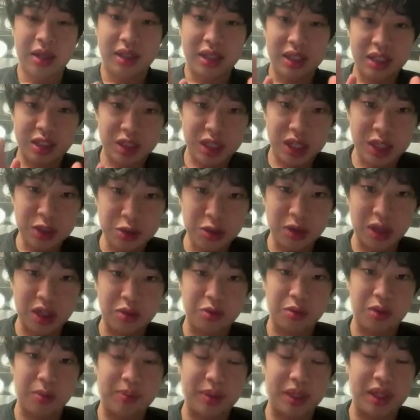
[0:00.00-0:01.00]

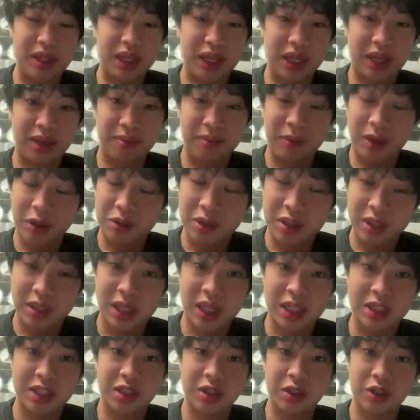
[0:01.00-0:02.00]
Decentralized would be like a
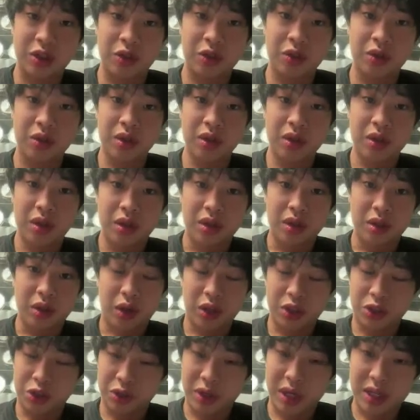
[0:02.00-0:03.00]
multinational
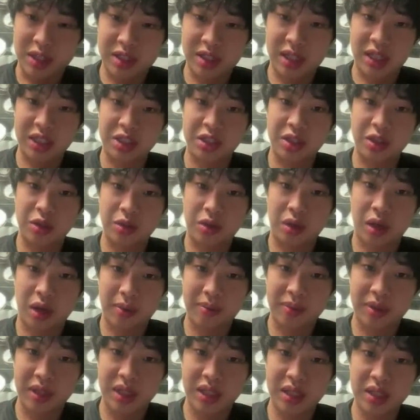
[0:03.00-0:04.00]
or transnational
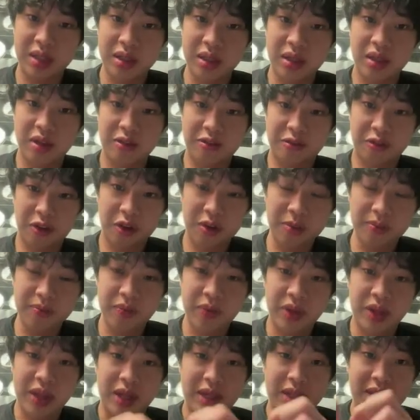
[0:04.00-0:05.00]
company
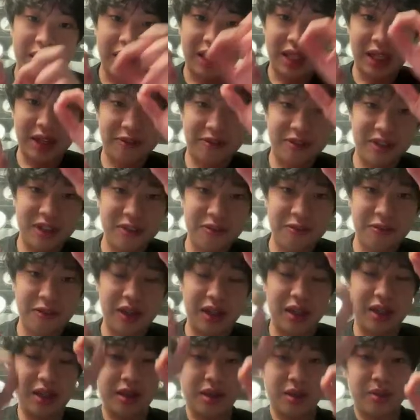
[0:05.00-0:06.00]
firm that they have
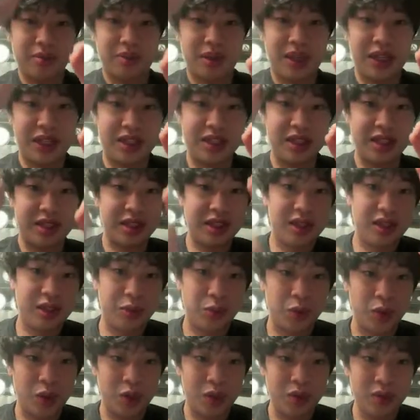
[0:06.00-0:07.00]
different places in the
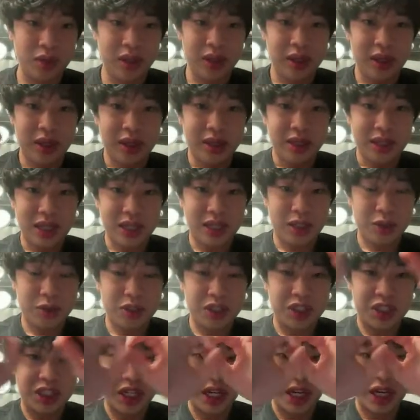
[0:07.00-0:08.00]
world that they'll
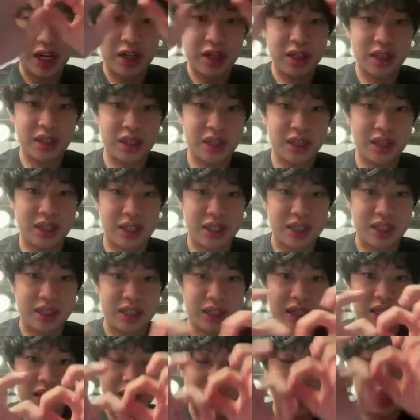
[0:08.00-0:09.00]
share their
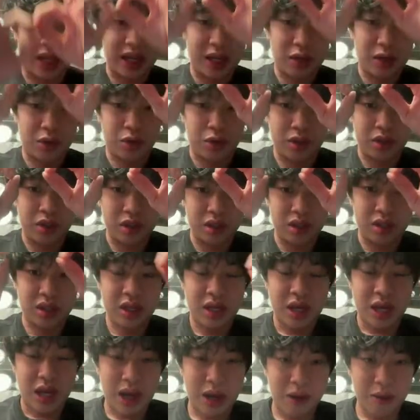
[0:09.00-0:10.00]
data in the headquarters.
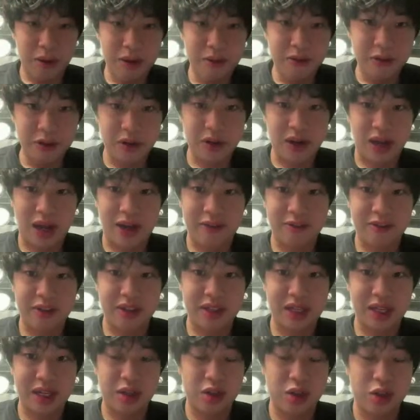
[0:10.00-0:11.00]
However, after
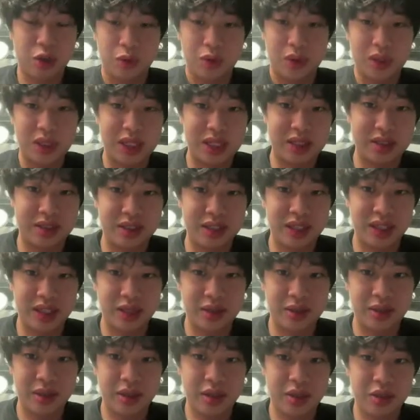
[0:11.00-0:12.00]
that, no one can see
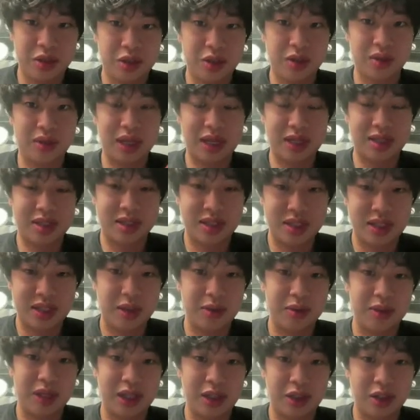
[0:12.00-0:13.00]
it. So that's
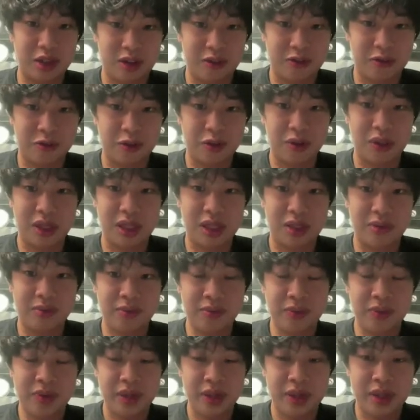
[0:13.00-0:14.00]
still like not fully
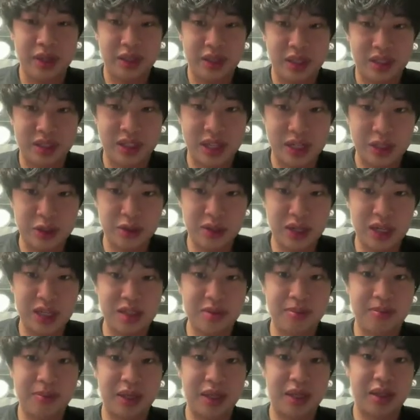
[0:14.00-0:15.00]

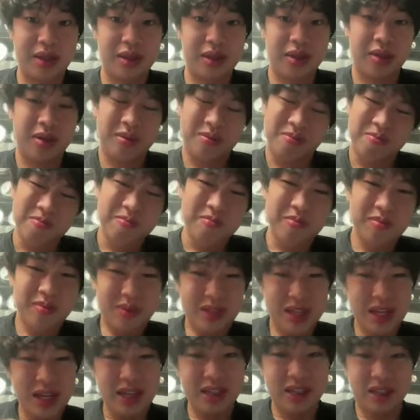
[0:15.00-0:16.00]
decentralized, but
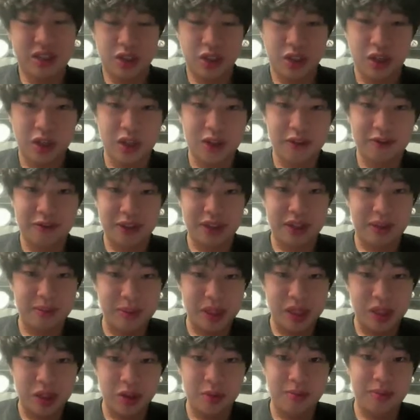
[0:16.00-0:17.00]
yes, sort of in the
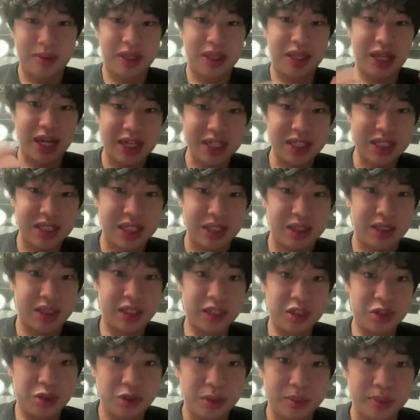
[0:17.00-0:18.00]
middle. But lastly,
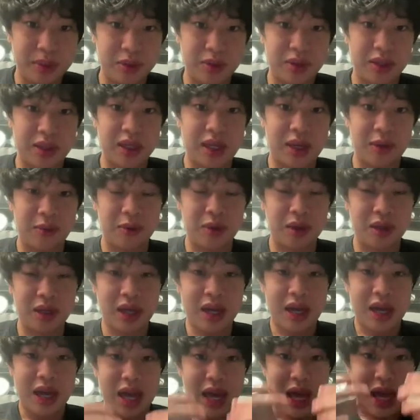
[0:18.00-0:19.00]
distributed network.
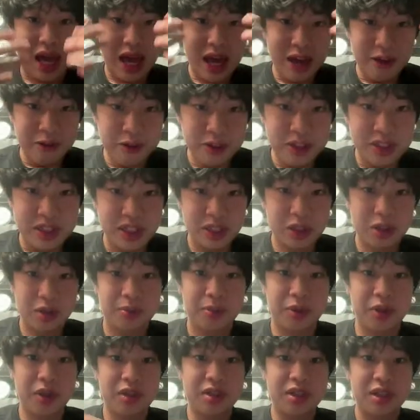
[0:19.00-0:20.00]
Every single
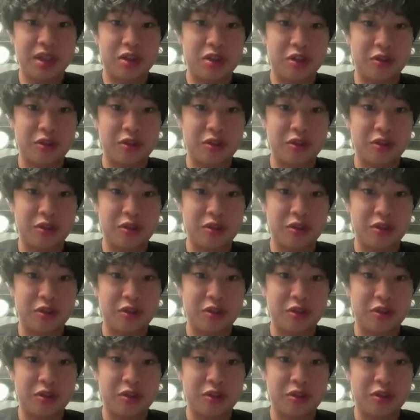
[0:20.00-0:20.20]
person.